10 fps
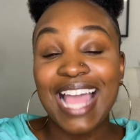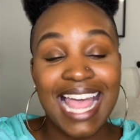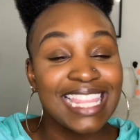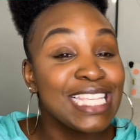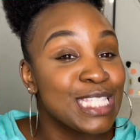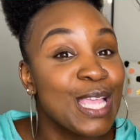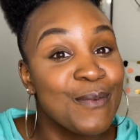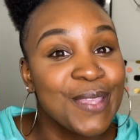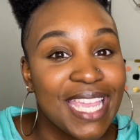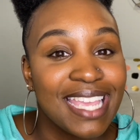At least to
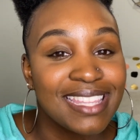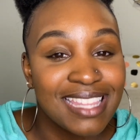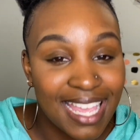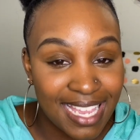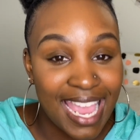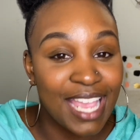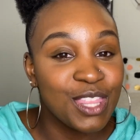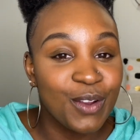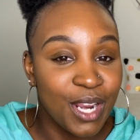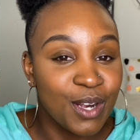me, like
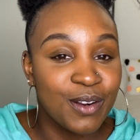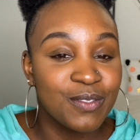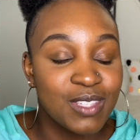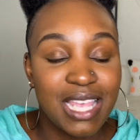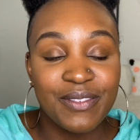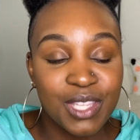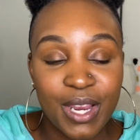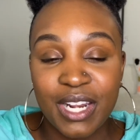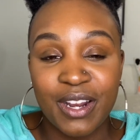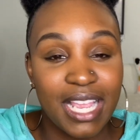7th grader,
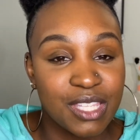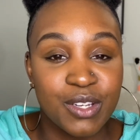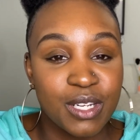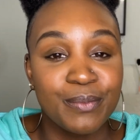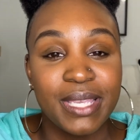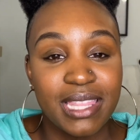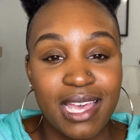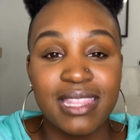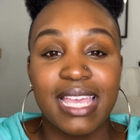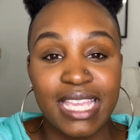8th grader me
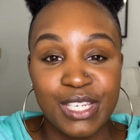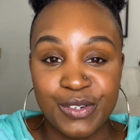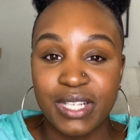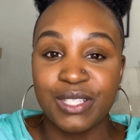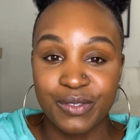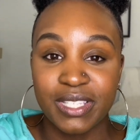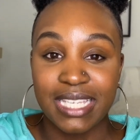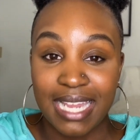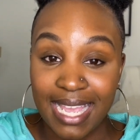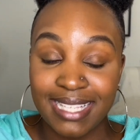thought that he dressed really
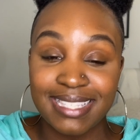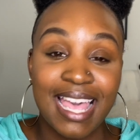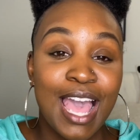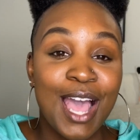nice.